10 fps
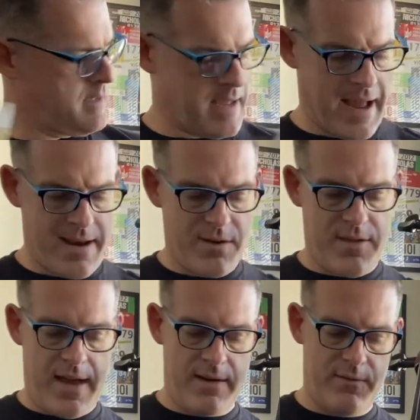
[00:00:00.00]
and
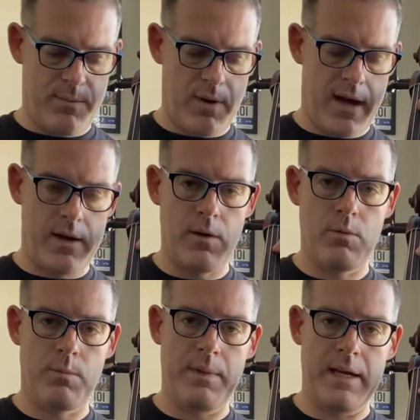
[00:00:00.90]
then vibrato,
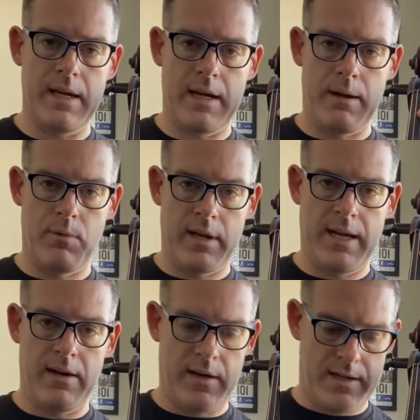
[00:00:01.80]
meaning I want to
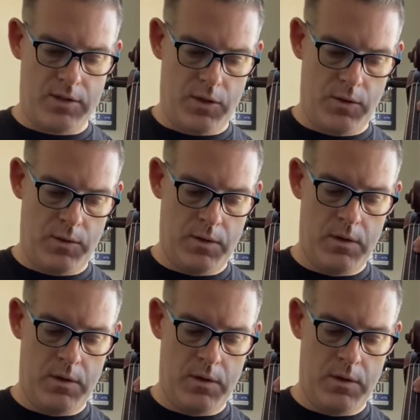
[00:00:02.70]
hear it in tune.